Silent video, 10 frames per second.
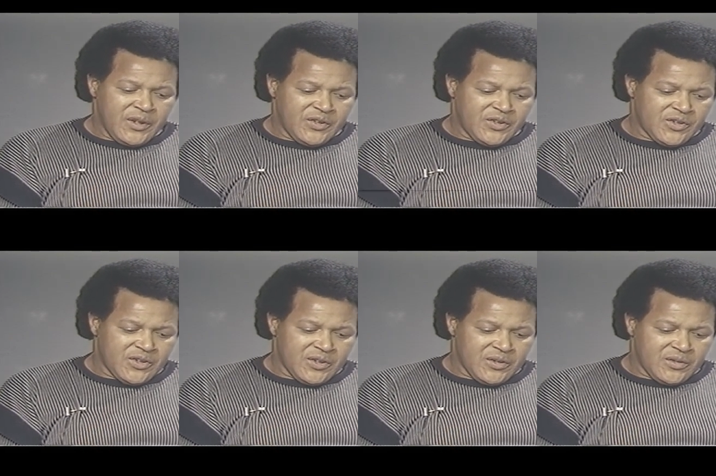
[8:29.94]
is
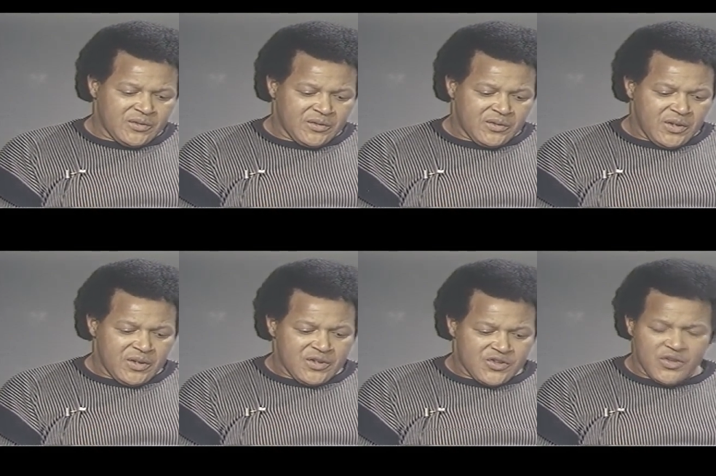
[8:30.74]
still
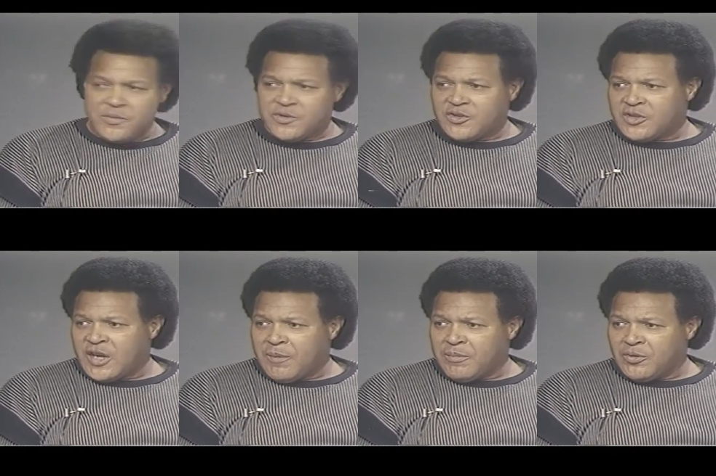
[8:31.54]
show business
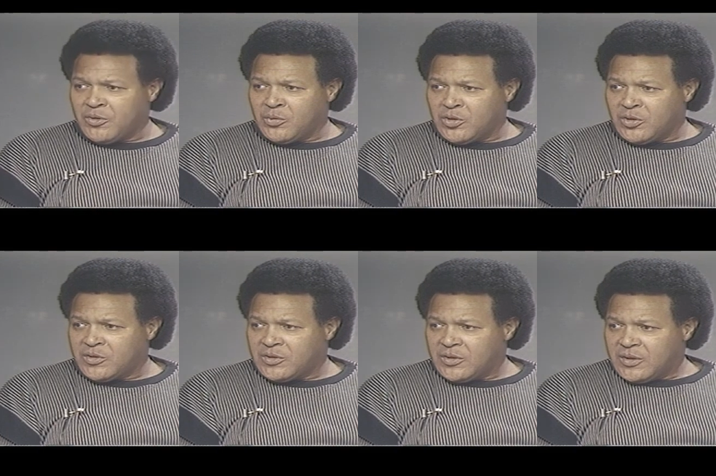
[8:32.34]
capital of the
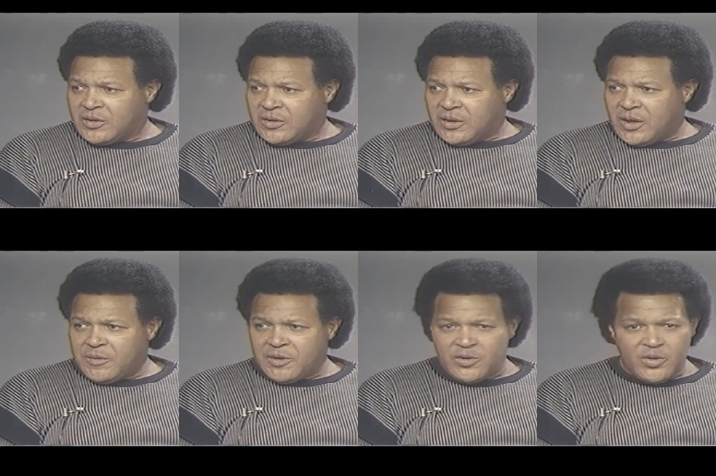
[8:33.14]
world. I
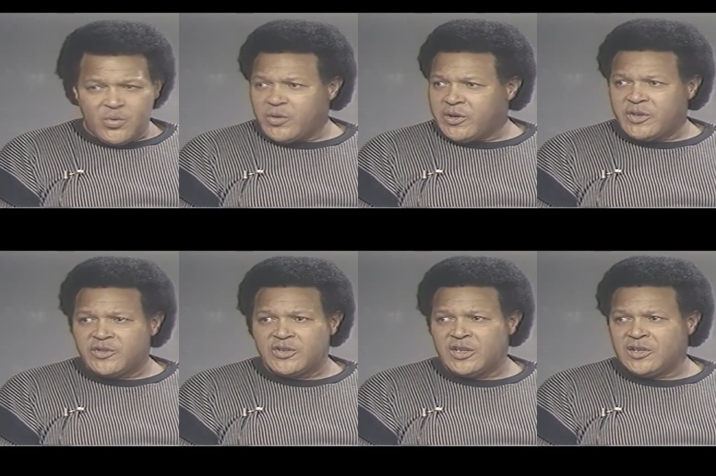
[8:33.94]
mean, nowhere
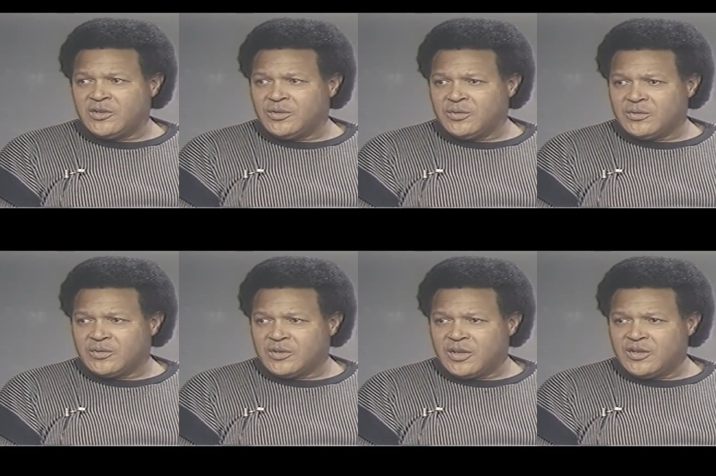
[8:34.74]
else can
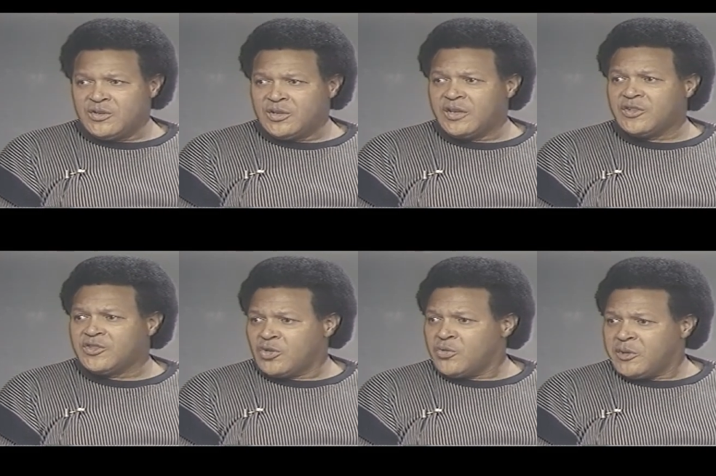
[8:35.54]
you get
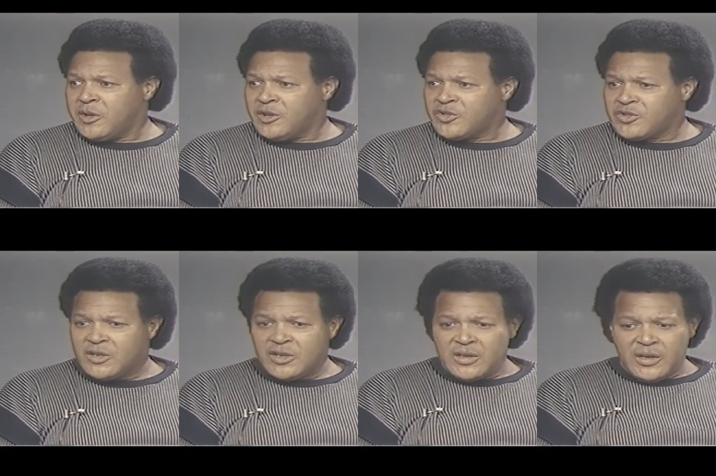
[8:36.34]
so much
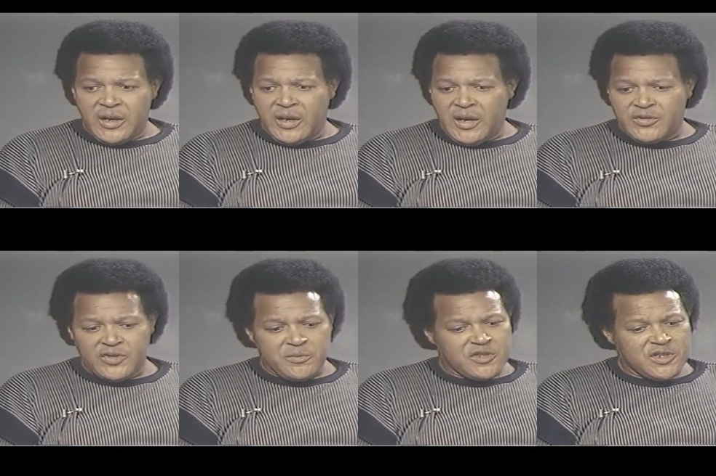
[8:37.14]
and have
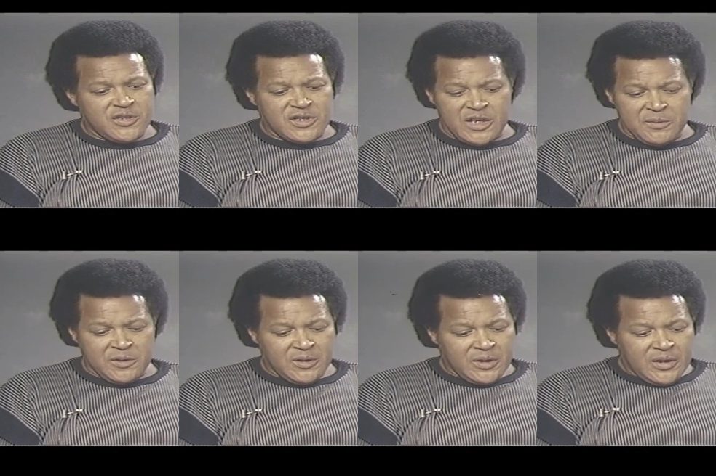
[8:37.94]
so much entertainment.